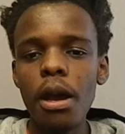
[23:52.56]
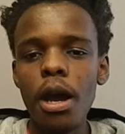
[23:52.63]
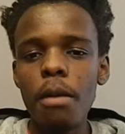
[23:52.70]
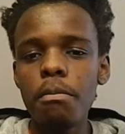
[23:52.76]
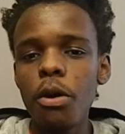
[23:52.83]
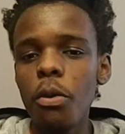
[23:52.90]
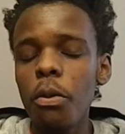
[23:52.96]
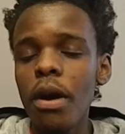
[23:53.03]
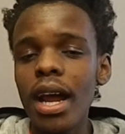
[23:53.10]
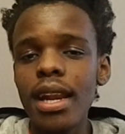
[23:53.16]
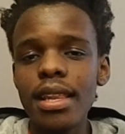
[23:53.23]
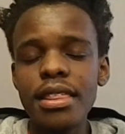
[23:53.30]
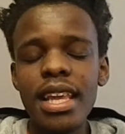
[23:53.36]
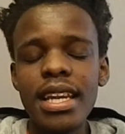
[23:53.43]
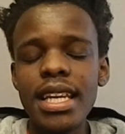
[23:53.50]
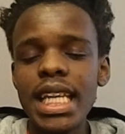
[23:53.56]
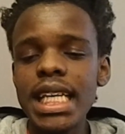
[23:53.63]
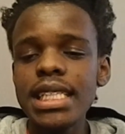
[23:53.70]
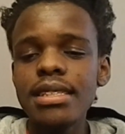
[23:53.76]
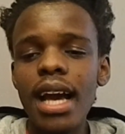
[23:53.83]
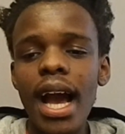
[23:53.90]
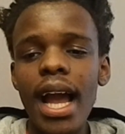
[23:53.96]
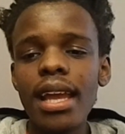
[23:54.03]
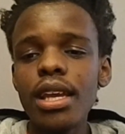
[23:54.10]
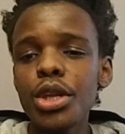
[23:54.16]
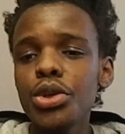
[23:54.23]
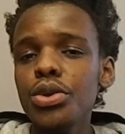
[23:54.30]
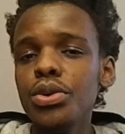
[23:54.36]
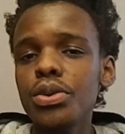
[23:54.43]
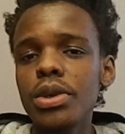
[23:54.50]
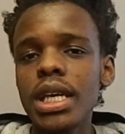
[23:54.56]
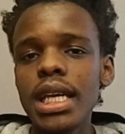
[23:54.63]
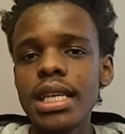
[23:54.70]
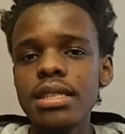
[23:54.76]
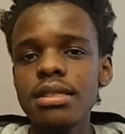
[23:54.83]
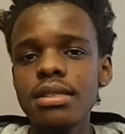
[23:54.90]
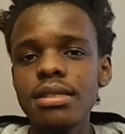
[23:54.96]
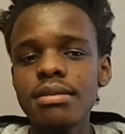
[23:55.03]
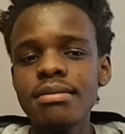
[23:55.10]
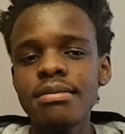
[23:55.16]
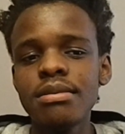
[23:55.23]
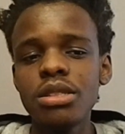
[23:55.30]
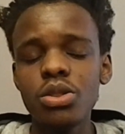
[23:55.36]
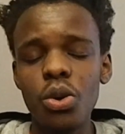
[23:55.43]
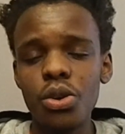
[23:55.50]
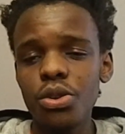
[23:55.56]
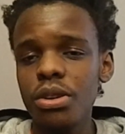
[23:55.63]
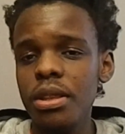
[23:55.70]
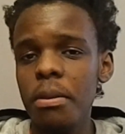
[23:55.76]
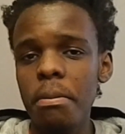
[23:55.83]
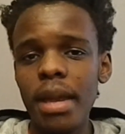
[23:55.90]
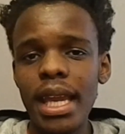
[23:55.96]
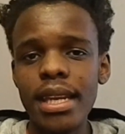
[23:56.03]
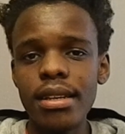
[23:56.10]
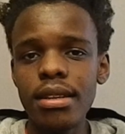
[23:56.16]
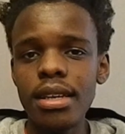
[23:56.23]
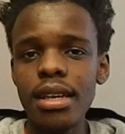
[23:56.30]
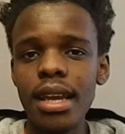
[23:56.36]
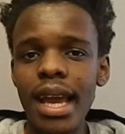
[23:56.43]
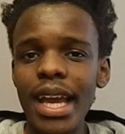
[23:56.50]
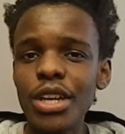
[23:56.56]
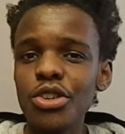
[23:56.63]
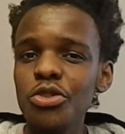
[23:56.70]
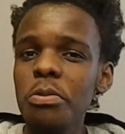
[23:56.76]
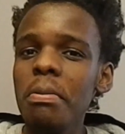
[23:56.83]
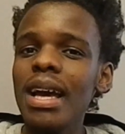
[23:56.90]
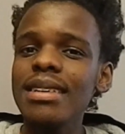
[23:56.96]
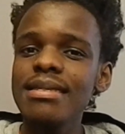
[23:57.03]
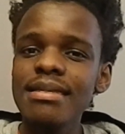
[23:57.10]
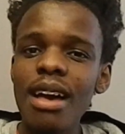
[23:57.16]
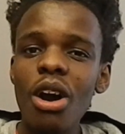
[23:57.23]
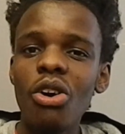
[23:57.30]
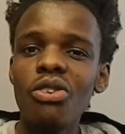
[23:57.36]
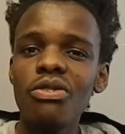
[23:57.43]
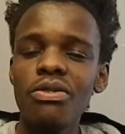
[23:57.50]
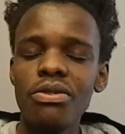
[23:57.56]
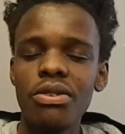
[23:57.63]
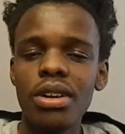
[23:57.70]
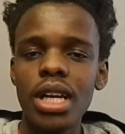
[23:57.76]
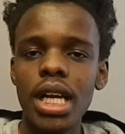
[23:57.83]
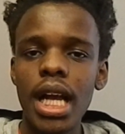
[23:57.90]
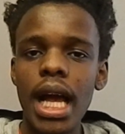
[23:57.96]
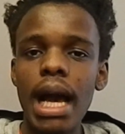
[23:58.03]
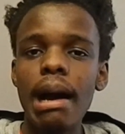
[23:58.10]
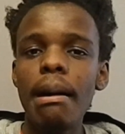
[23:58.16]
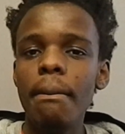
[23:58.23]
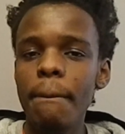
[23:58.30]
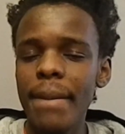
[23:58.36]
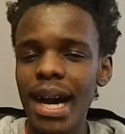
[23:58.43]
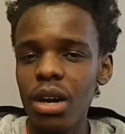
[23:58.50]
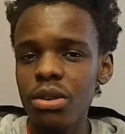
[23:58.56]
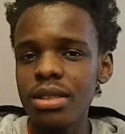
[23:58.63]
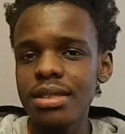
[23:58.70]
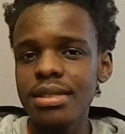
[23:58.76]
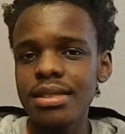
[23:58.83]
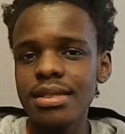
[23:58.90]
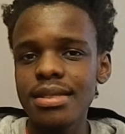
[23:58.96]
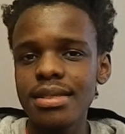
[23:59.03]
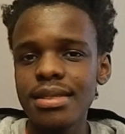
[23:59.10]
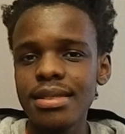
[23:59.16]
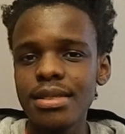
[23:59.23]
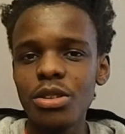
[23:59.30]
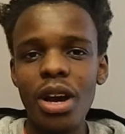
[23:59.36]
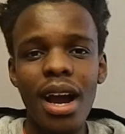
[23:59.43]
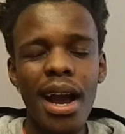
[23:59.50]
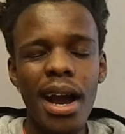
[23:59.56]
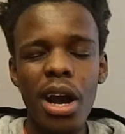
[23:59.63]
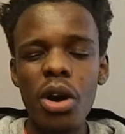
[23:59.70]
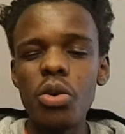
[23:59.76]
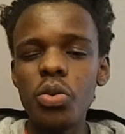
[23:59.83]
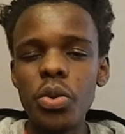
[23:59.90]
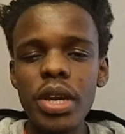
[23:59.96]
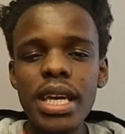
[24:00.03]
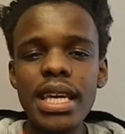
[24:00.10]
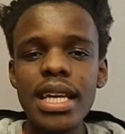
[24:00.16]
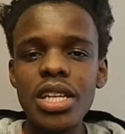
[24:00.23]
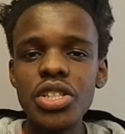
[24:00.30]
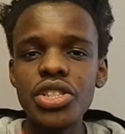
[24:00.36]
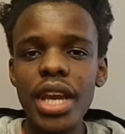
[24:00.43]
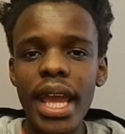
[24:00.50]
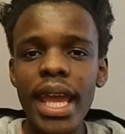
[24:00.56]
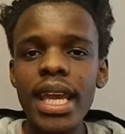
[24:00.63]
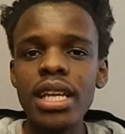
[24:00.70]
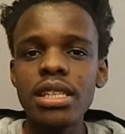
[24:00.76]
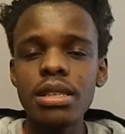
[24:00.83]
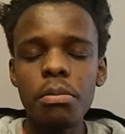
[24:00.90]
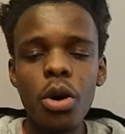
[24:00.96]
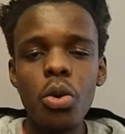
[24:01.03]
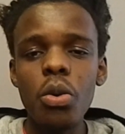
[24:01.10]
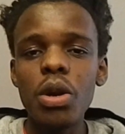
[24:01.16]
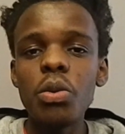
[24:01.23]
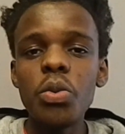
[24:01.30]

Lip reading: But what the least I can do is talk to the men and to myself about how we can change, about what